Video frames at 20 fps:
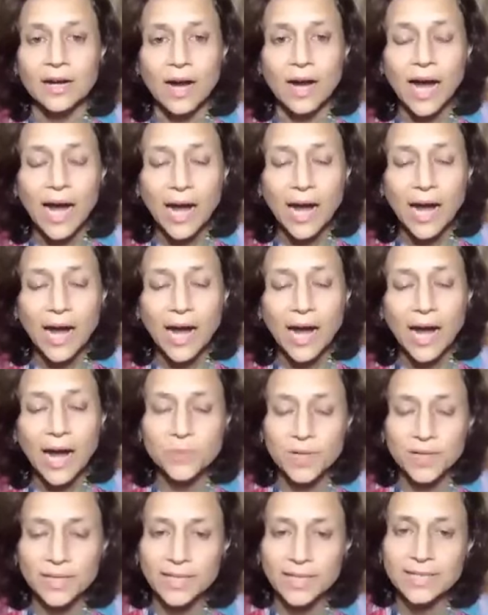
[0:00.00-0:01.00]
how she was
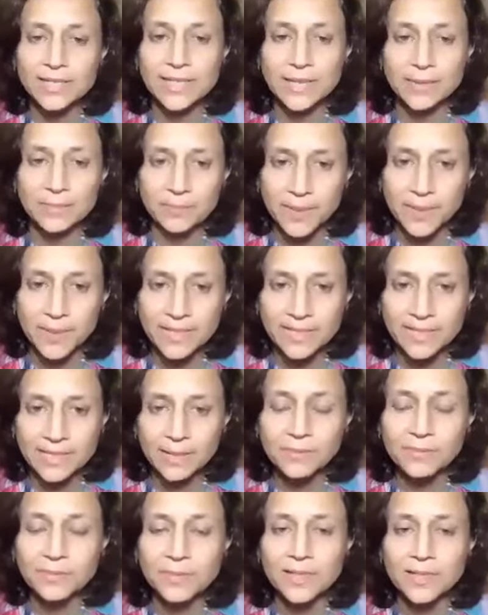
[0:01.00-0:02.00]
working step by step.
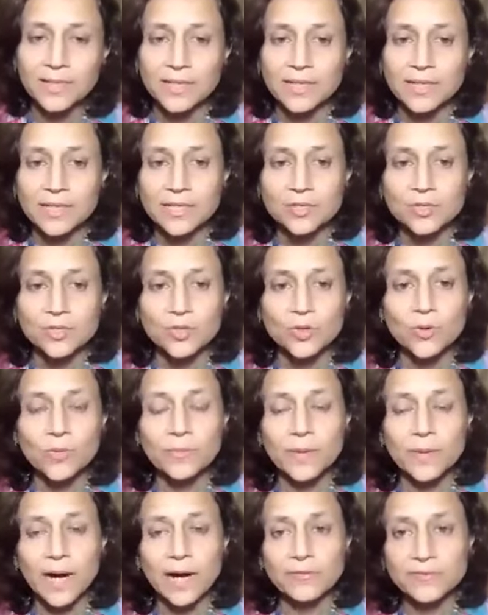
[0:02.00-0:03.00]

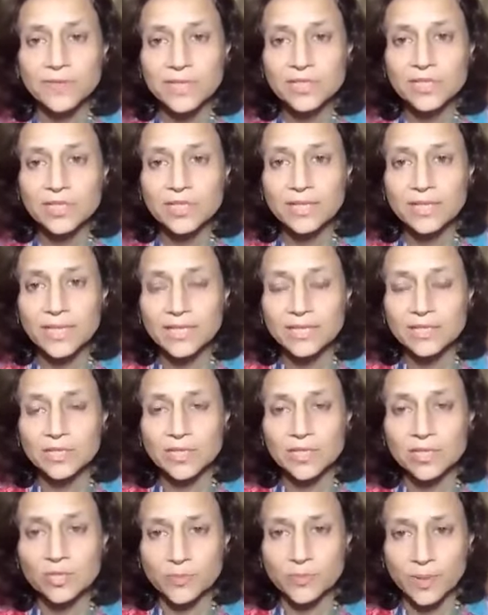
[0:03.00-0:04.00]
So after she reached
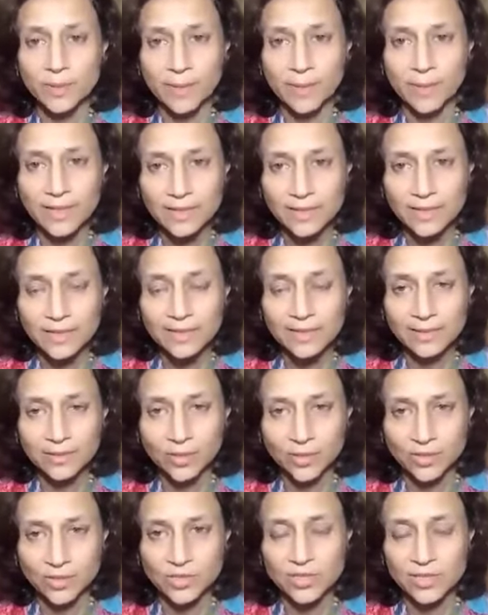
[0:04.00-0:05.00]
the supramental
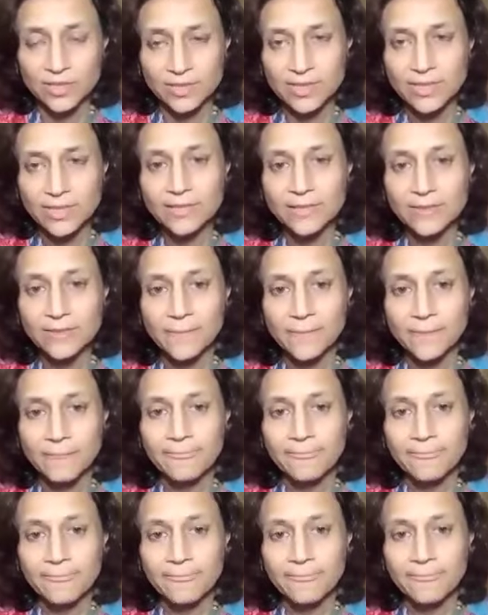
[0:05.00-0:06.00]
consciousness,
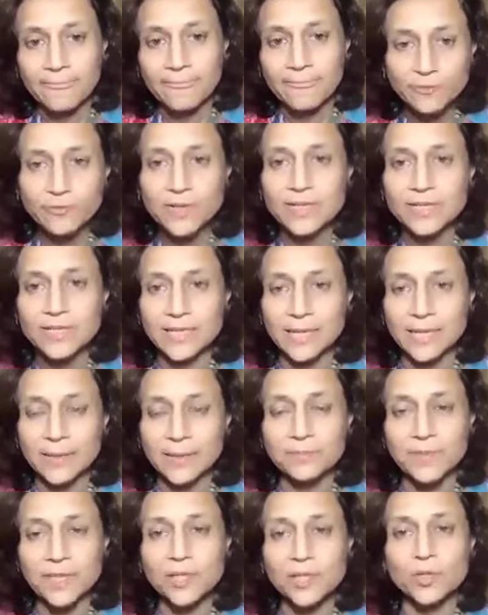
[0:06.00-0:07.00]
that is the first step,
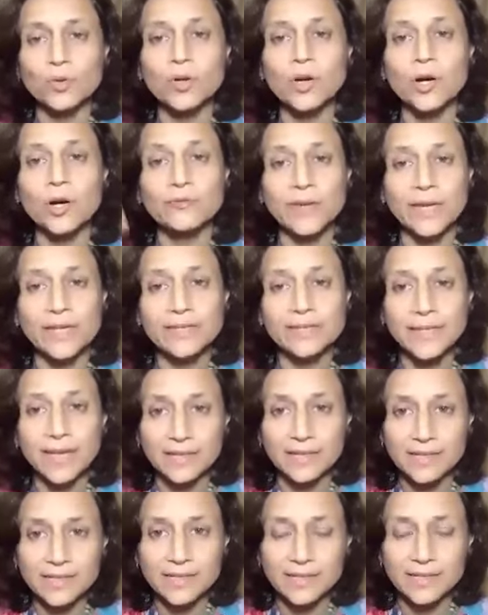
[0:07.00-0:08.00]
the yoga of
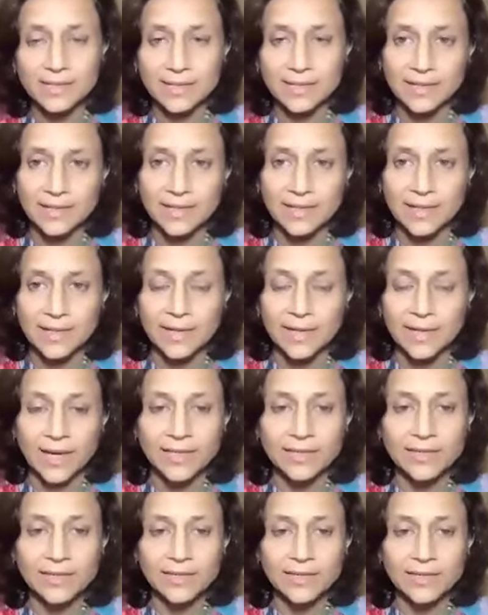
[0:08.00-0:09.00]
ascent.
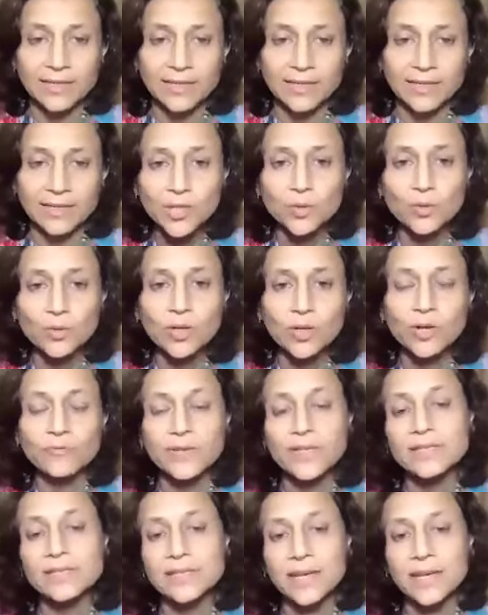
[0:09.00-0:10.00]
And this is the yoga of
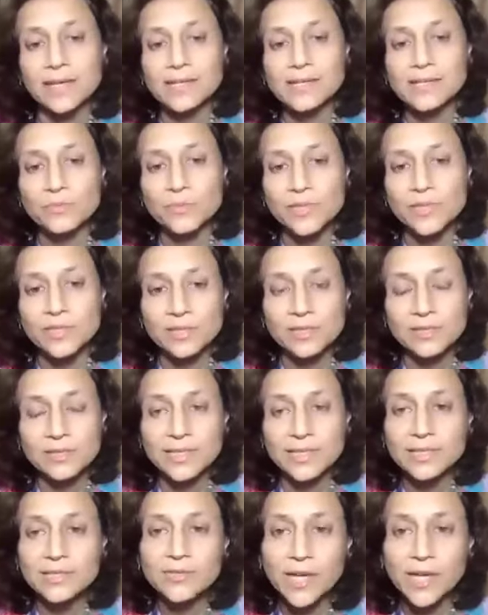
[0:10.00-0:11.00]
ascent, which is
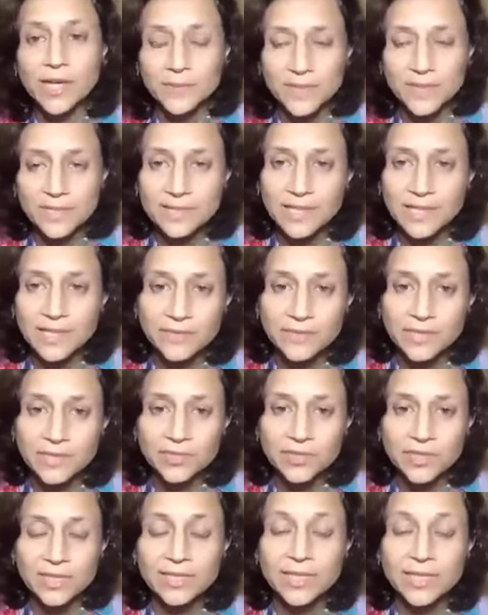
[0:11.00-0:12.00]
described in
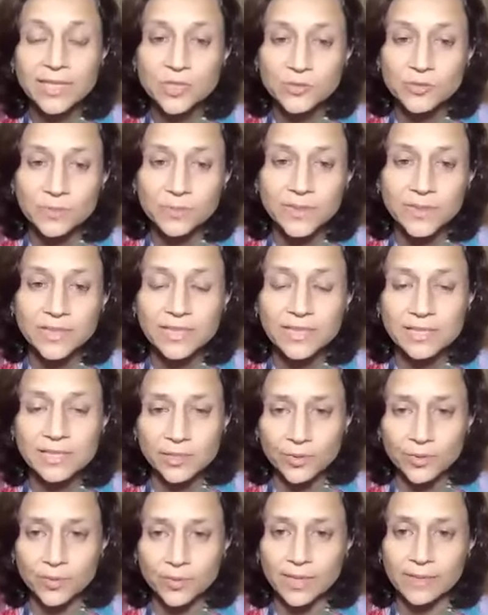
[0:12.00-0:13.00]
Savitri as Ashwapati's
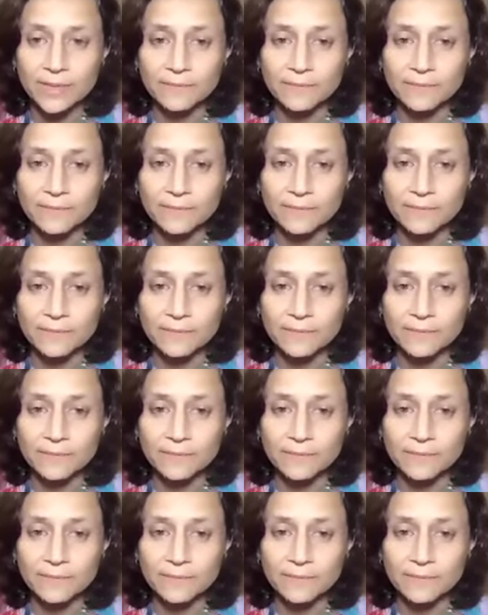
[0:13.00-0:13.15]
yoga.